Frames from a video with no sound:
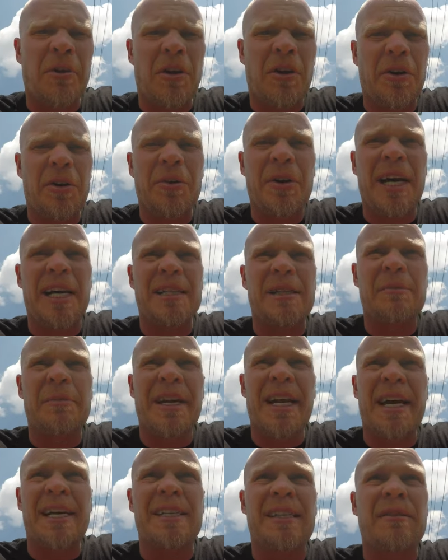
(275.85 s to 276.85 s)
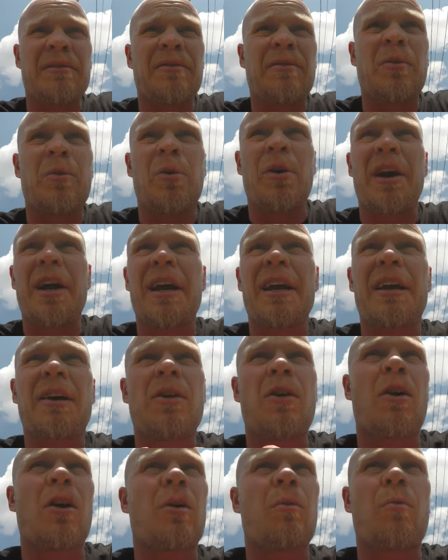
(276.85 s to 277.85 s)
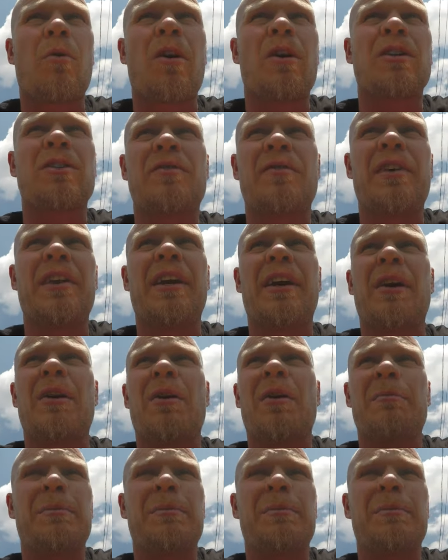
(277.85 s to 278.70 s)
A lot of you guys have been asking for a car wash video.